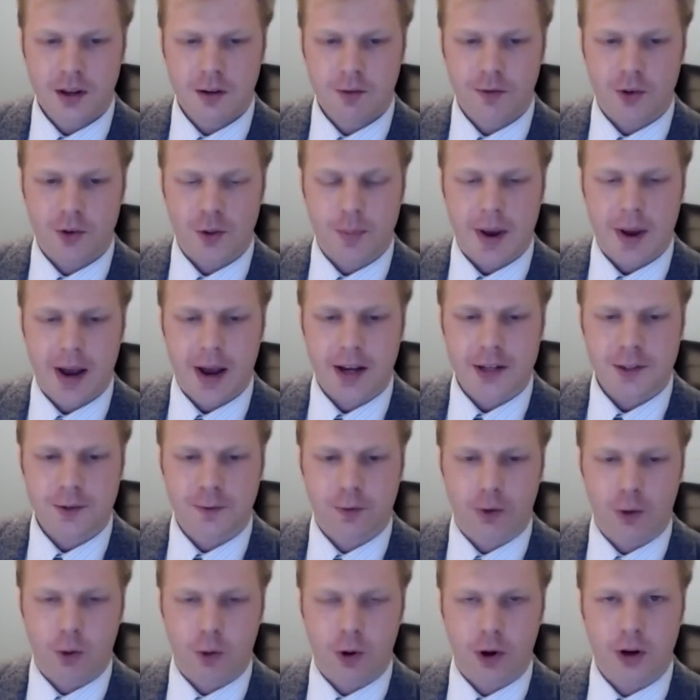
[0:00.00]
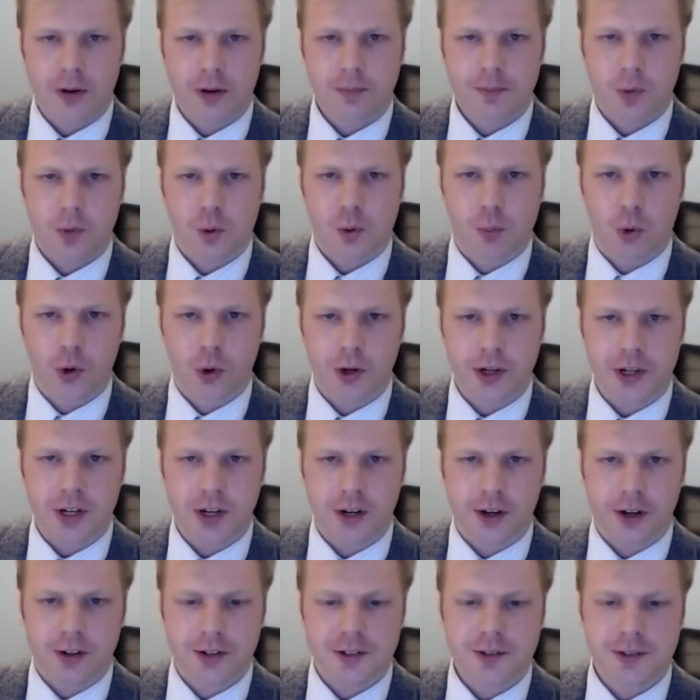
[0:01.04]
For the past 4 or more
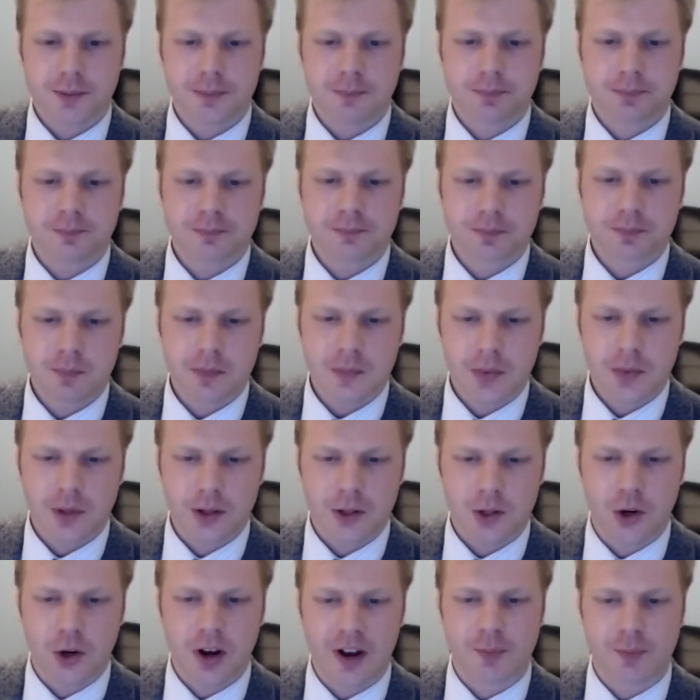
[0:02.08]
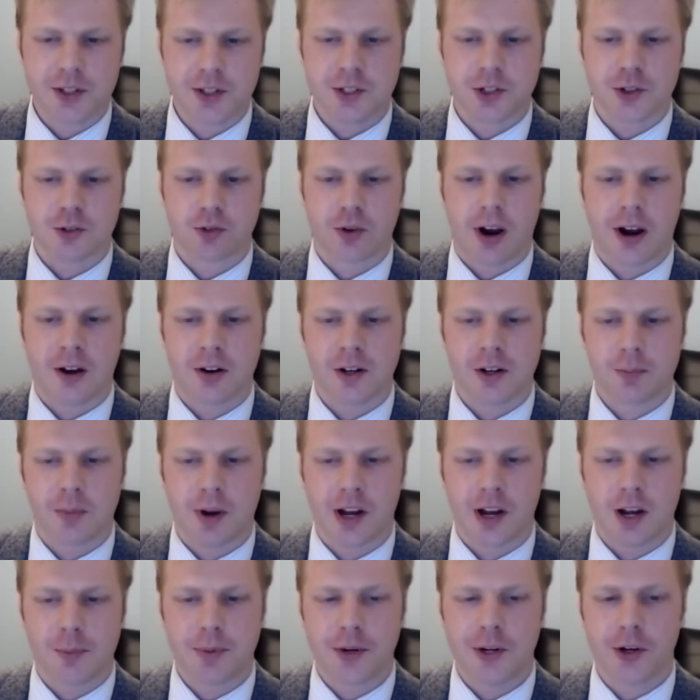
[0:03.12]
years, you have been surrounded by
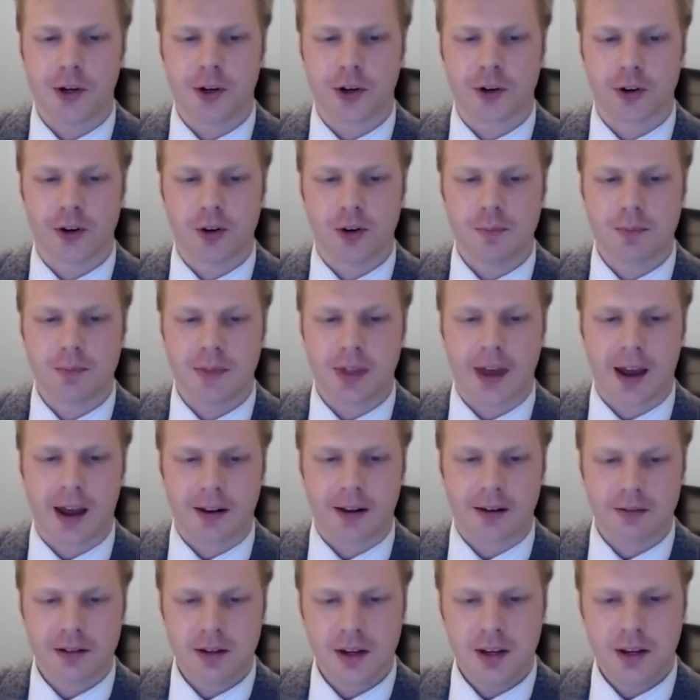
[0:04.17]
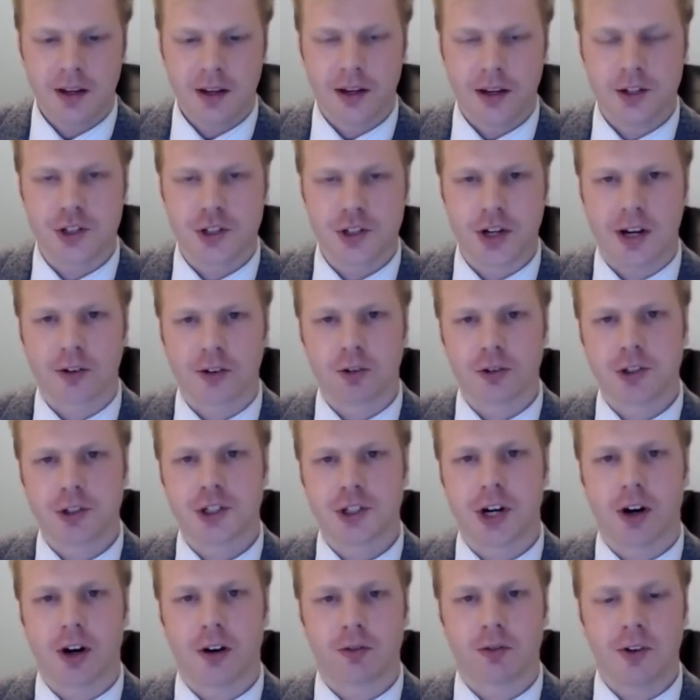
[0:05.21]
a peer group that in general
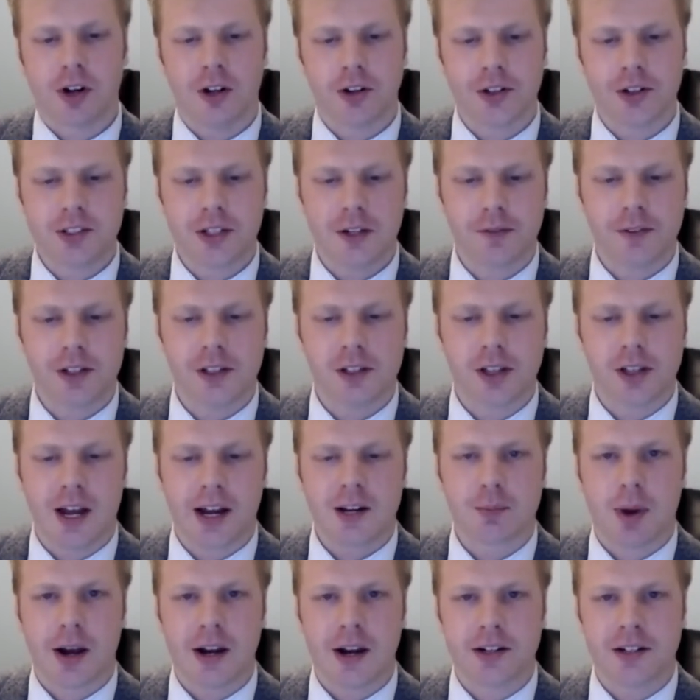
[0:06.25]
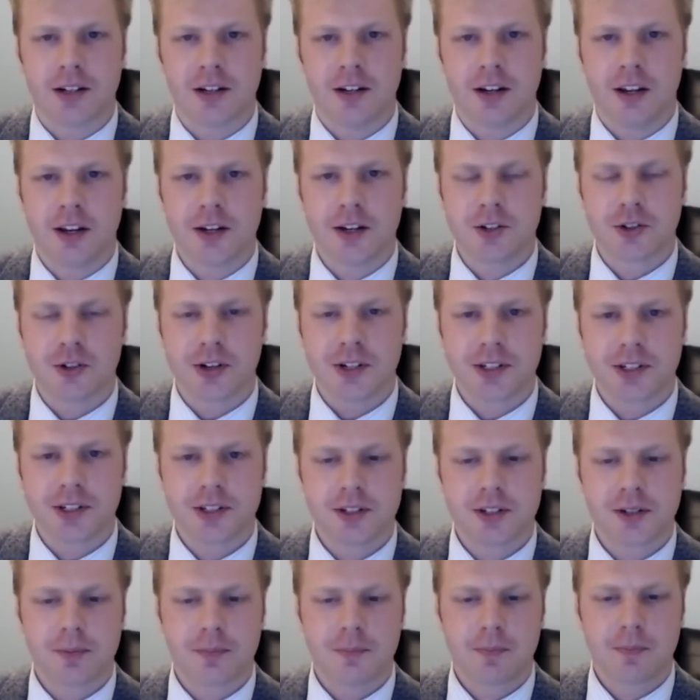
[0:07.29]
share relatively like-minded
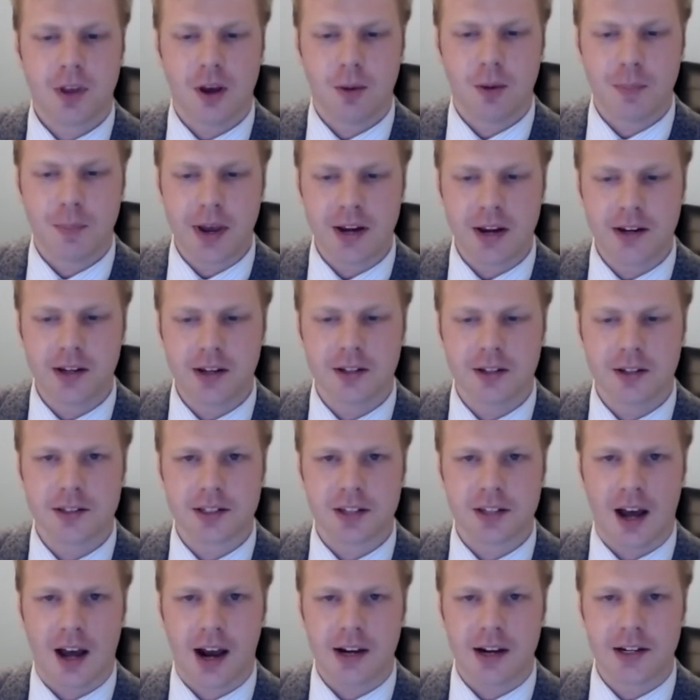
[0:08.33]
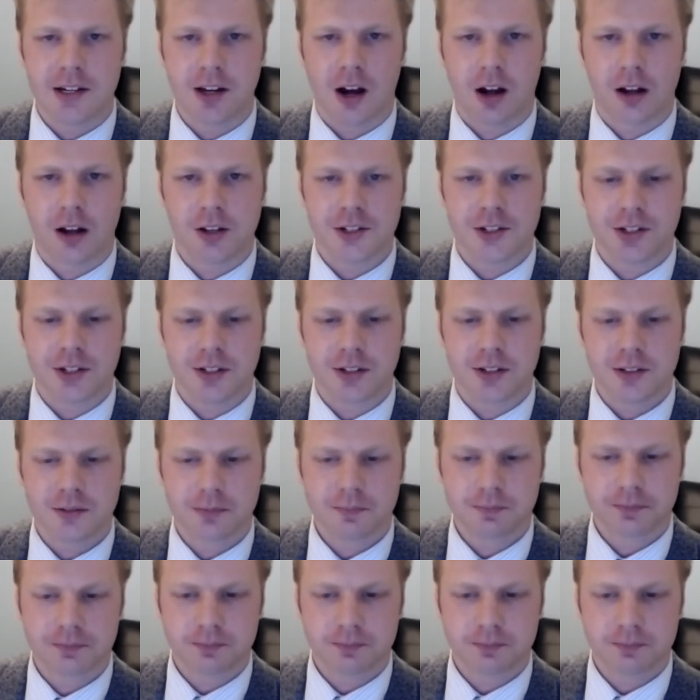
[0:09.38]
interests, opinions, and ideologies.